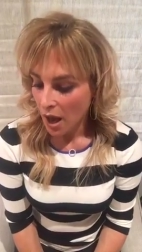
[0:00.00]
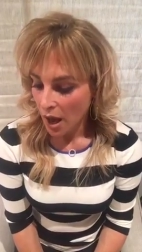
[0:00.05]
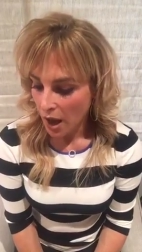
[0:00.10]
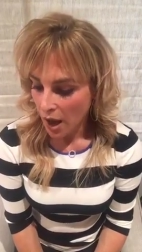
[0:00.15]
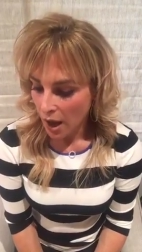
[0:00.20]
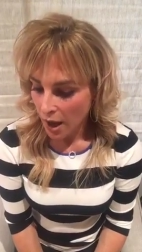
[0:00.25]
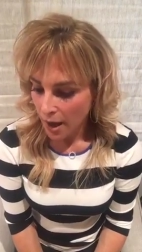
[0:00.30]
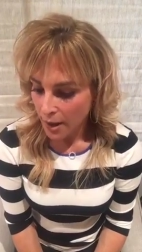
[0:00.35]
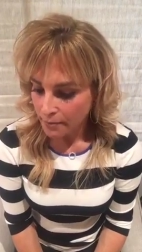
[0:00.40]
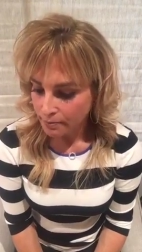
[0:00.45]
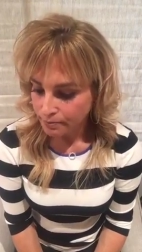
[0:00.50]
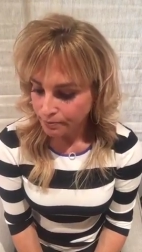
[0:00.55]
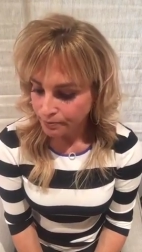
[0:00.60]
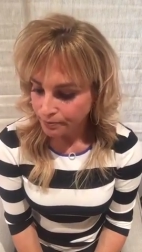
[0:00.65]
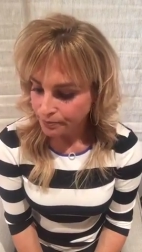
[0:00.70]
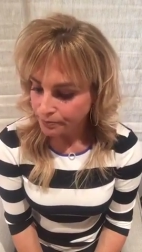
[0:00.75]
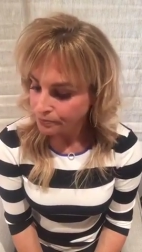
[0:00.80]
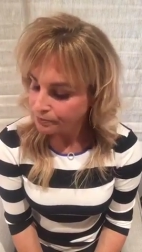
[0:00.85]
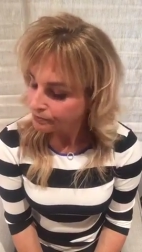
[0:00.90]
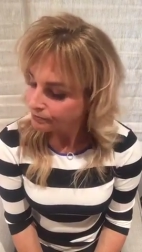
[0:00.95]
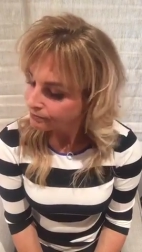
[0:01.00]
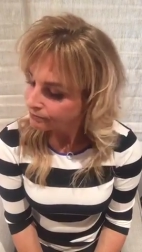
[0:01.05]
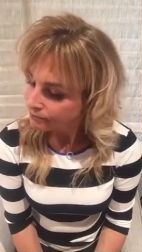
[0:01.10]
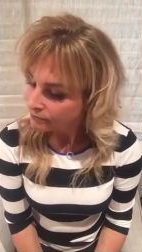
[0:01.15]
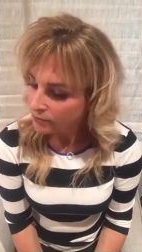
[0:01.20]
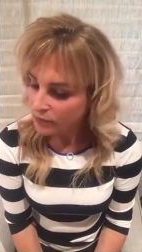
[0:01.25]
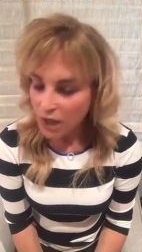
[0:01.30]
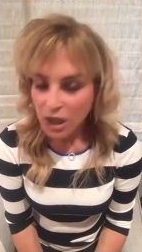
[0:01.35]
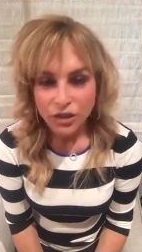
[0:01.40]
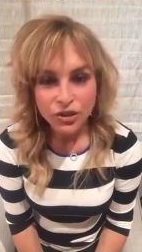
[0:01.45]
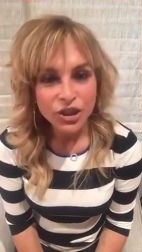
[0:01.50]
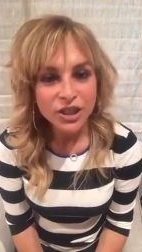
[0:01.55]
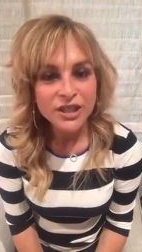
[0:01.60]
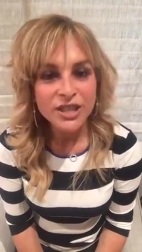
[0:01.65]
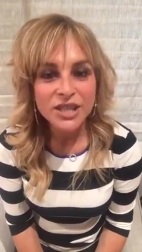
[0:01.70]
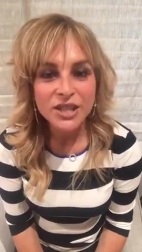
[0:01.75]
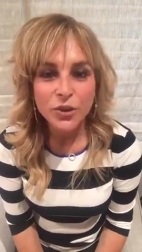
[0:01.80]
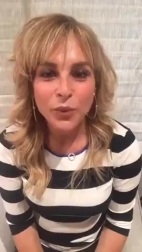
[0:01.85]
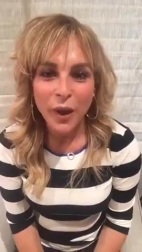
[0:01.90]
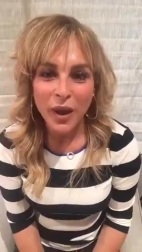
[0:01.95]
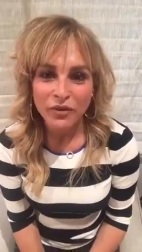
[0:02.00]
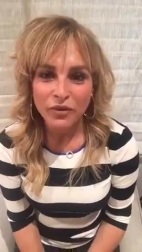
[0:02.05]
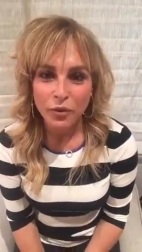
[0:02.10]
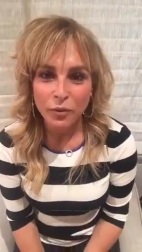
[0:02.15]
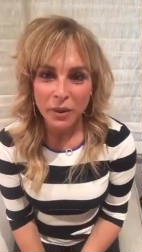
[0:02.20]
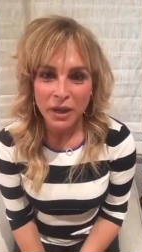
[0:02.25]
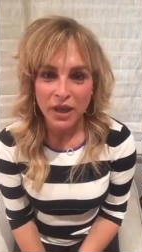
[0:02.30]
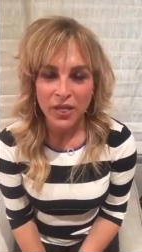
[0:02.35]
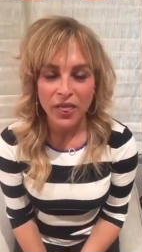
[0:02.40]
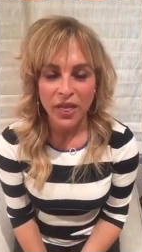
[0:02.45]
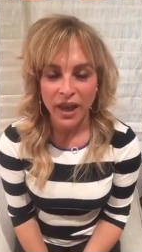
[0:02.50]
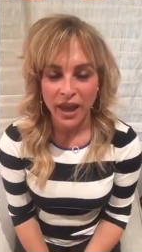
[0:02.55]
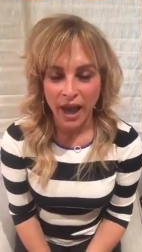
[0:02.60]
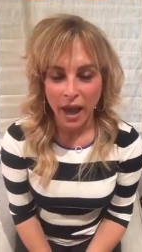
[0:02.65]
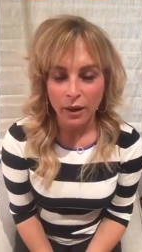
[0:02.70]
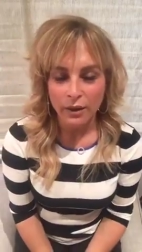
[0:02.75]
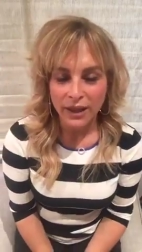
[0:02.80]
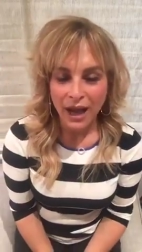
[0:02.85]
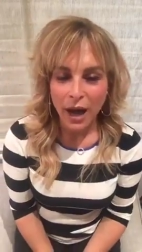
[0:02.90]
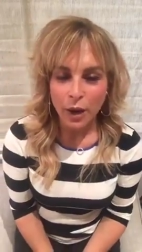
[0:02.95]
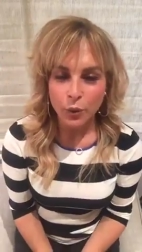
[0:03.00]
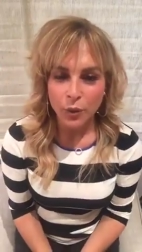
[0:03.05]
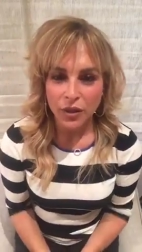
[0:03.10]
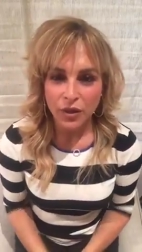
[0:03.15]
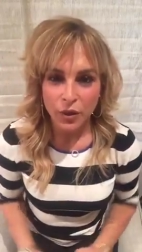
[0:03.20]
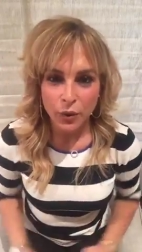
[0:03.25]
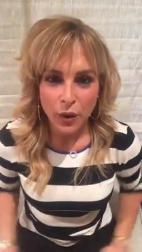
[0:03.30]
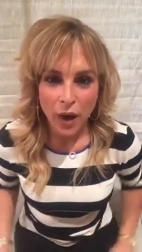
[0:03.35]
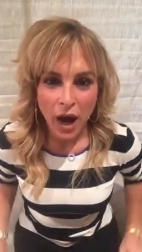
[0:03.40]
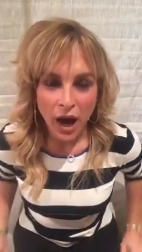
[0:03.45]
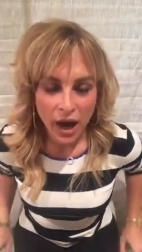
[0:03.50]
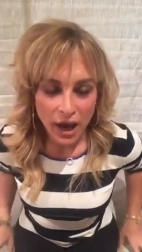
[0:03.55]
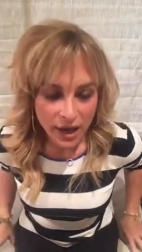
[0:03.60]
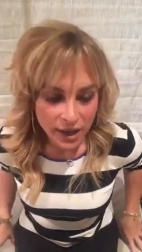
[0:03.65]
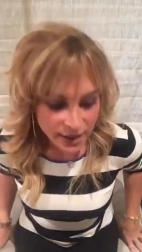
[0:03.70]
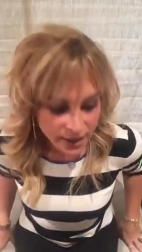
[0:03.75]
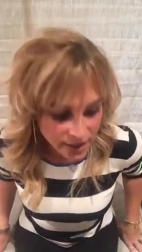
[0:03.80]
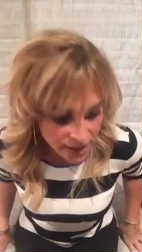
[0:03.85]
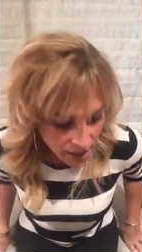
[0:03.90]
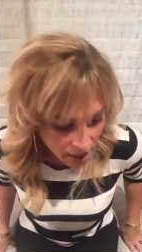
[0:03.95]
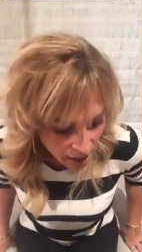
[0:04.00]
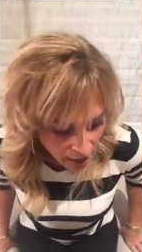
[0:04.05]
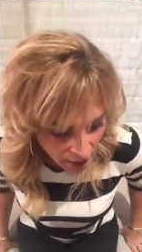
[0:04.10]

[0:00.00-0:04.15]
Um, just as a way for me to think out loud with you guys,